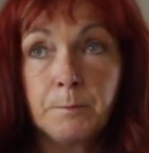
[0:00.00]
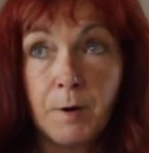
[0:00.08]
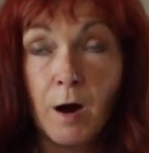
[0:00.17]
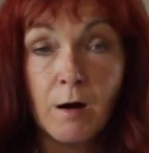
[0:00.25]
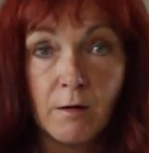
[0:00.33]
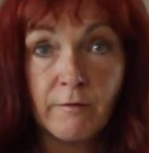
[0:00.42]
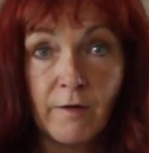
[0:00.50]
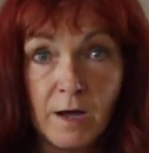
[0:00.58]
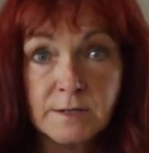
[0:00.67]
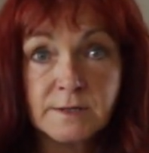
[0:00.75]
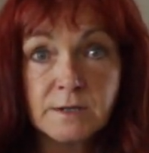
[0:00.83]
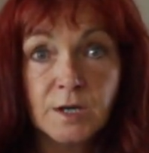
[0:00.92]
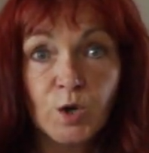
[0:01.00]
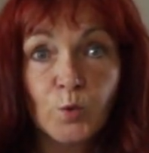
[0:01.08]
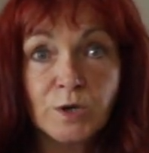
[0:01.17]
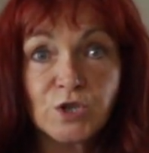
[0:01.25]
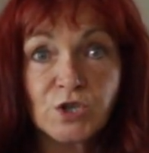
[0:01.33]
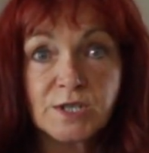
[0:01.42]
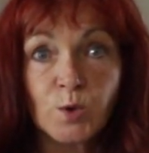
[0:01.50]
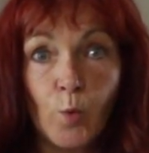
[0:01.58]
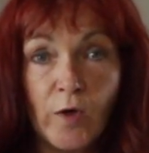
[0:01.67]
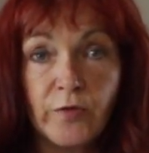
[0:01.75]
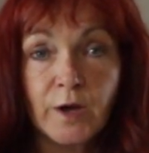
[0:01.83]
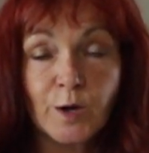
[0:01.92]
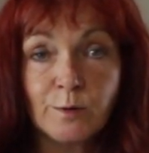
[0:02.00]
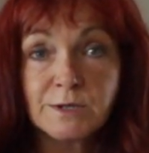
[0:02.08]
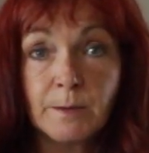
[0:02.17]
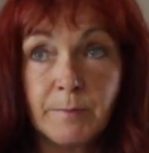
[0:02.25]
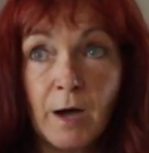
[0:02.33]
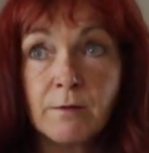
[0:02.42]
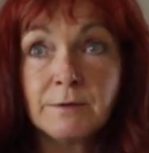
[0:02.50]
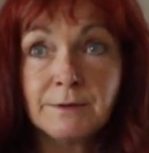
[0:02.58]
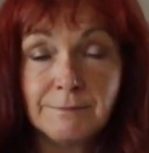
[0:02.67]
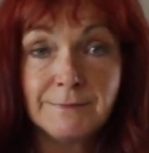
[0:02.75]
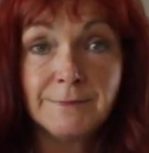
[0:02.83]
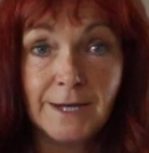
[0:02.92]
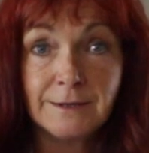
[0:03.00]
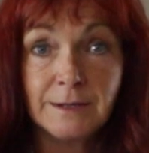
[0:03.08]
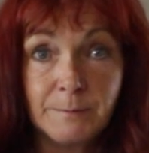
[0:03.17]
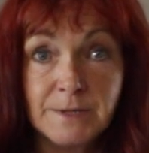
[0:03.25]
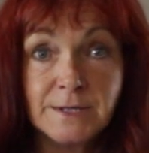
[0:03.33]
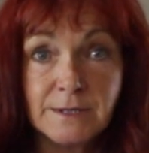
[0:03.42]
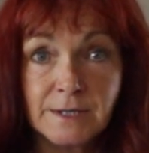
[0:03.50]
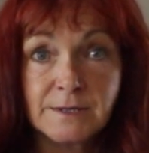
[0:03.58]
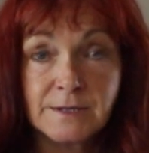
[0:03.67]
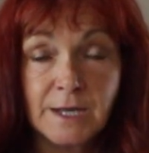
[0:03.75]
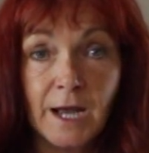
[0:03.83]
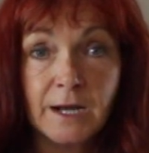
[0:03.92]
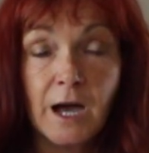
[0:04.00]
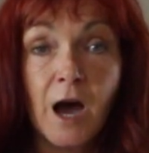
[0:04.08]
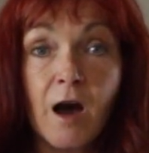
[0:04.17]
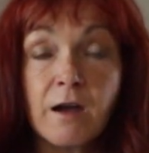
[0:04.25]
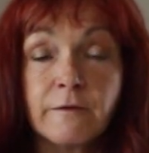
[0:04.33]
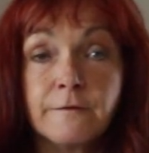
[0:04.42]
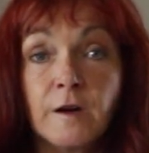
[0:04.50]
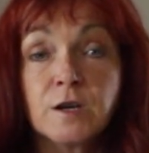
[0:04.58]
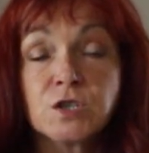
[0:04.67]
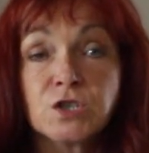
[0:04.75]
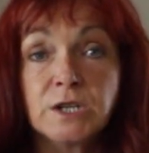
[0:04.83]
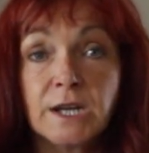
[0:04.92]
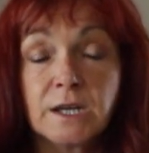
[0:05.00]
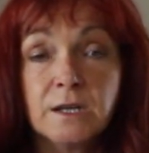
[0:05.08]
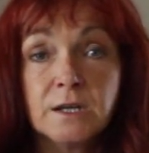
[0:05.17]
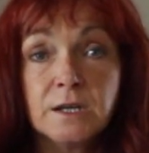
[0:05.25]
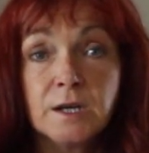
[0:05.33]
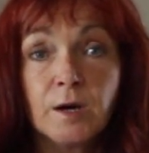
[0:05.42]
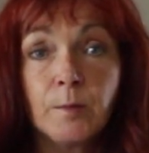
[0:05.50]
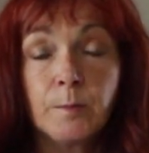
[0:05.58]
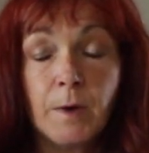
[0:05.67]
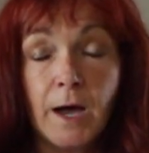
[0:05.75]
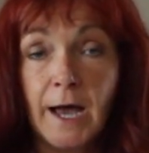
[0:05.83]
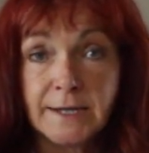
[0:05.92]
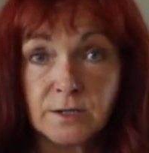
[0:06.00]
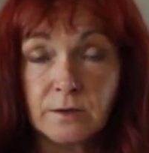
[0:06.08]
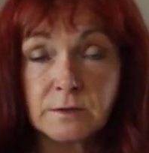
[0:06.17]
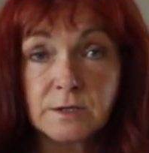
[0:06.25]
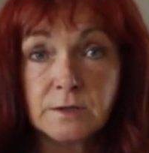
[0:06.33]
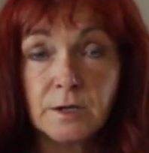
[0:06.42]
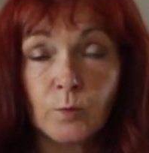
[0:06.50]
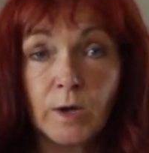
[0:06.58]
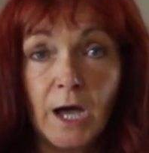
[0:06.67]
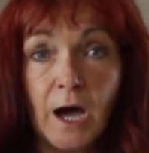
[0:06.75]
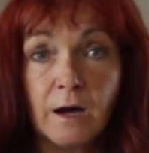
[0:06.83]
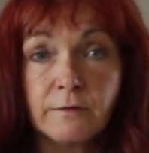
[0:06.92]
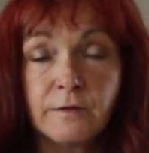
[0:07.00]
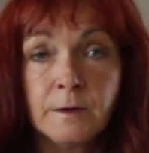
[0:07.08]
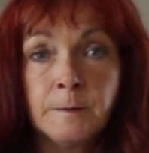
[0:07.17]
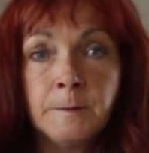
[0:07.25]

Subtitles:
part of us, which is the one that goes about daily business, the kind of higher functioning adult that we have.